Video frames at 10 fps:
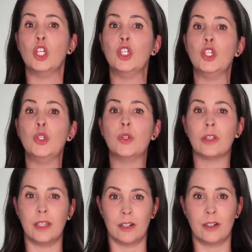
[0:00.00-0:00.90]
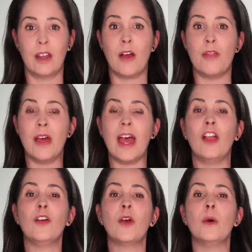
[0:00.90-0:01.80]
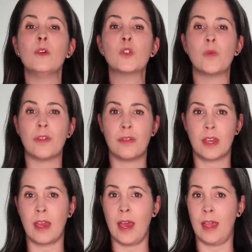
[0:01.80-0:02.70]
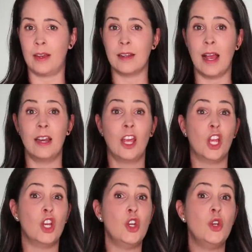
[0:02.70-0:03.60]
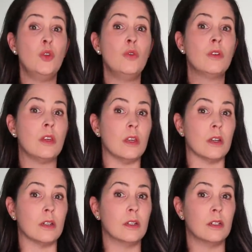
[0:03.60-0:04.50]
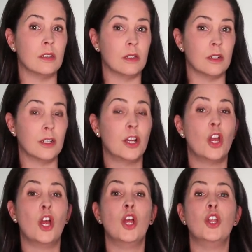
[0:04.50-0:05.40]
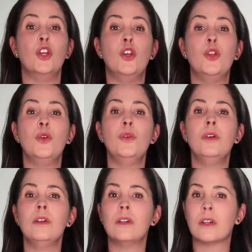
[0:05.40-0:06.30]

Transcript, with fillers: nuclear. The L goes with the K, not nuclear. Nuclear.